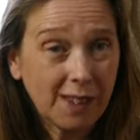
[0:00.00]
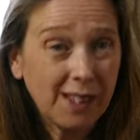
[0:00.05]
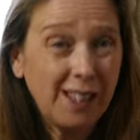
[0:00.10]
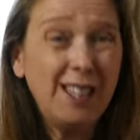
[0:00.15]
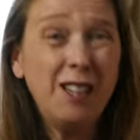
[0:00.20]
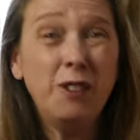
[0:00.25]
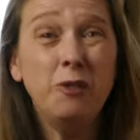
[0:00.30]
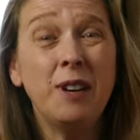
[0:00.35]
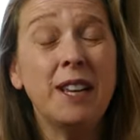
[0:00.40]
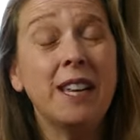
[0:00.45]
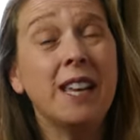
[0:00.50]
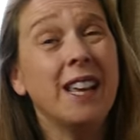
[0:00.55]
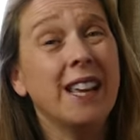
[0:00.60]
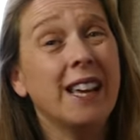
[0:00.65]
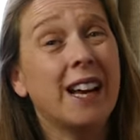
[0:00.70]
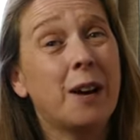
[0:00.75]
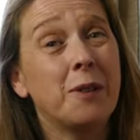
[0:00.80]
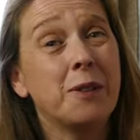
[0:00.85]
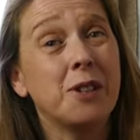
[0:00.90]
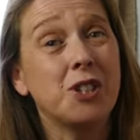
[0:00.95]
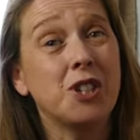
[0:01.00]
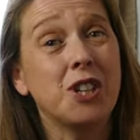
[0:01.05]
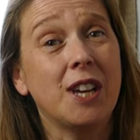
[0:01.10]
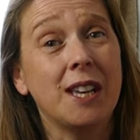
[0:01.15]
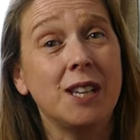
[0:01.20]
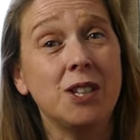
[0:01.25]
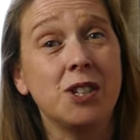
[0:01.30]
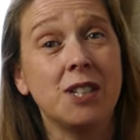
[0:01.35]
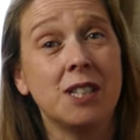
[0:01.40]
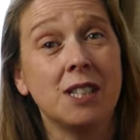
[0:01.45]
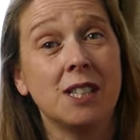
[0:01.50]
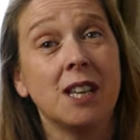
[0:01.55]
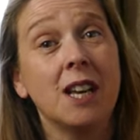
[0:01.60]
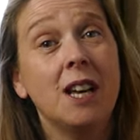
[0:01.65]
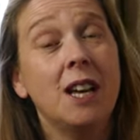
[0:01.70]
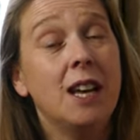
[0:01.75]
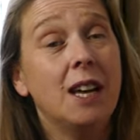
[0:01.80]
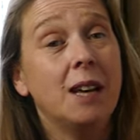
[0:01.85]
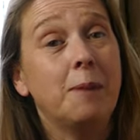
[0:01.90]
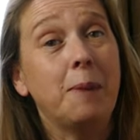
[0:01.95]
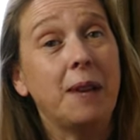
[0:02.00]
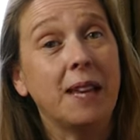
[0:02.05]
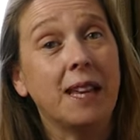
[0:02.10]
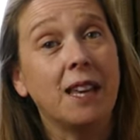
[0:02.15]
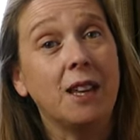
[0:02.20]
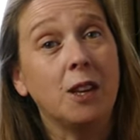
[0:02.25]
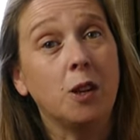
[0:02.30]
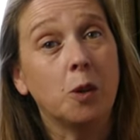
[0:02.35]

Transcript: you're ringing out the changes, making